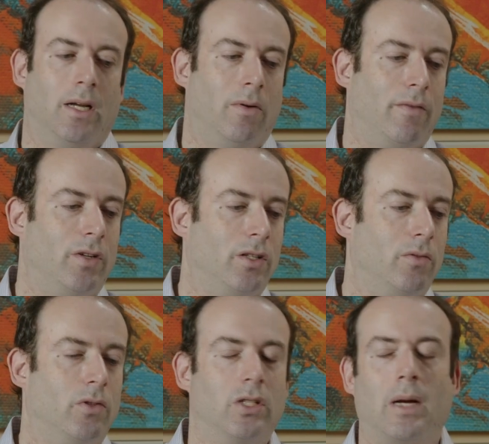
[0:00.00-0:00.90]
I've done
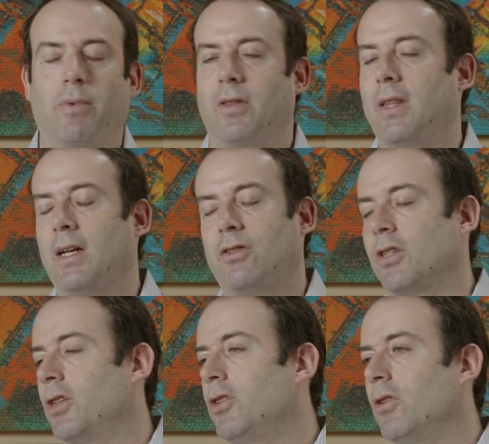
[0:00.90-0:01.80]
separate things
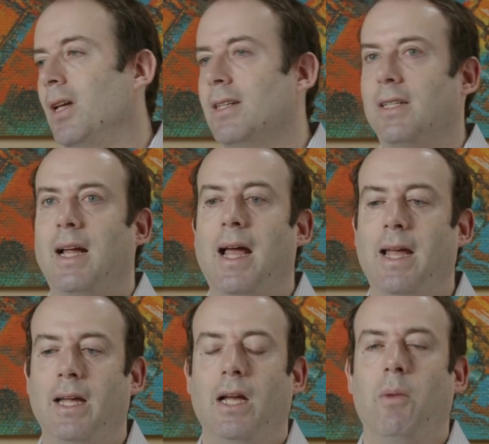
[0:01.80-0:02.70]
just on urolysine
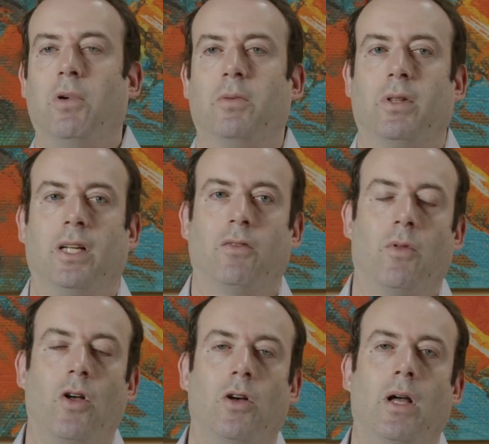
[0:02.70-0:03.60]
A, but it's been linked
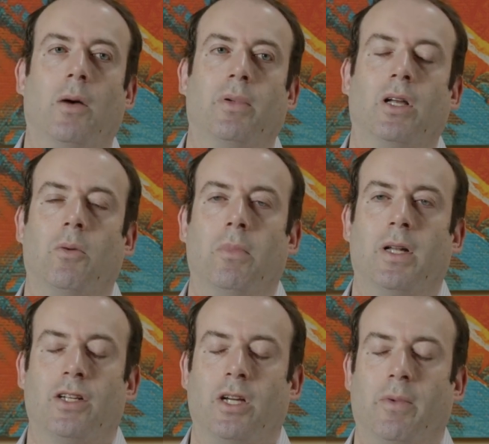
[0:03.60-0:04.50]
with
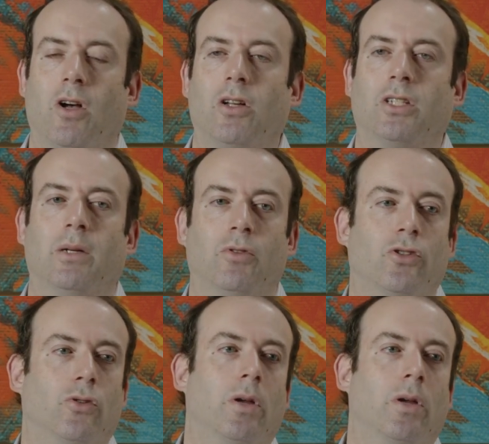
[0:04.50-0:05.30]
potentially helping Alzheimer's, joint